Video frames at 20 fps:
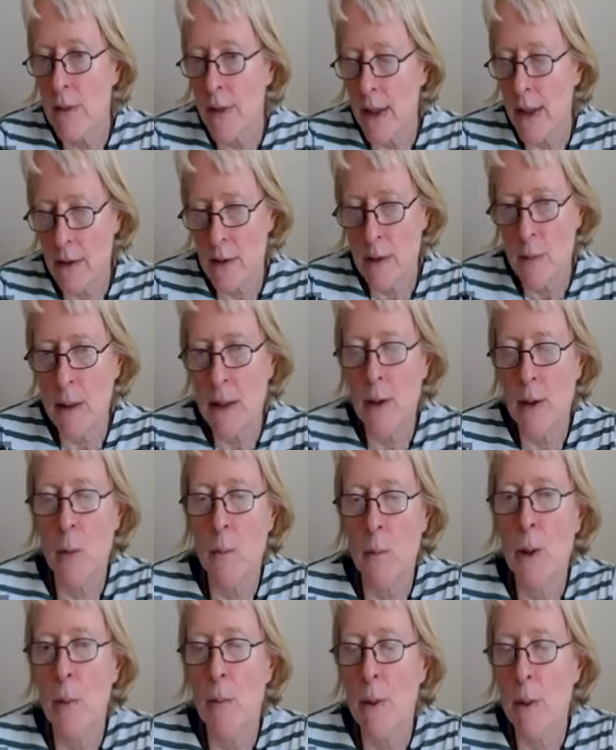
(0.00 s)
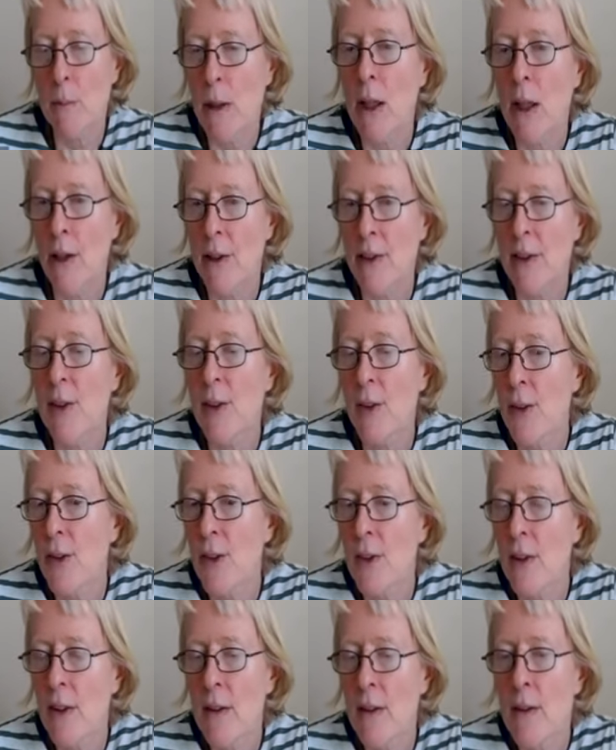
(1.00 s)
that to make the problem
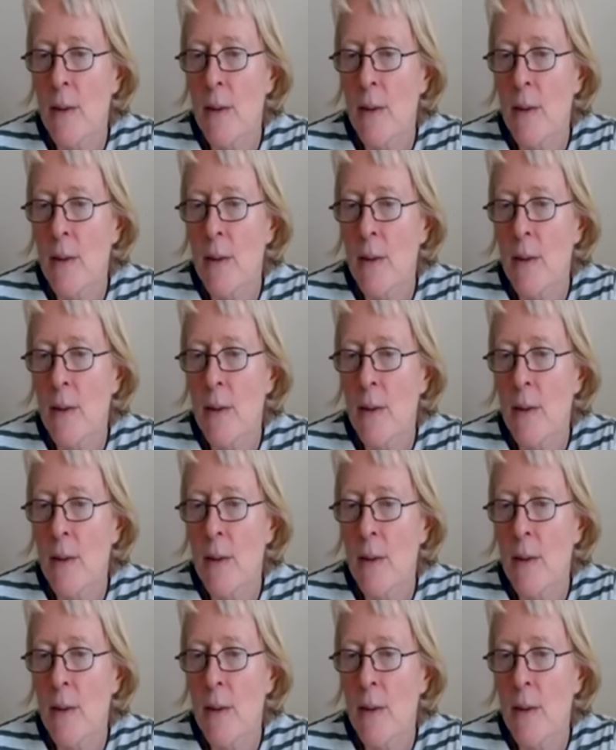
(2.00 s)
hardest.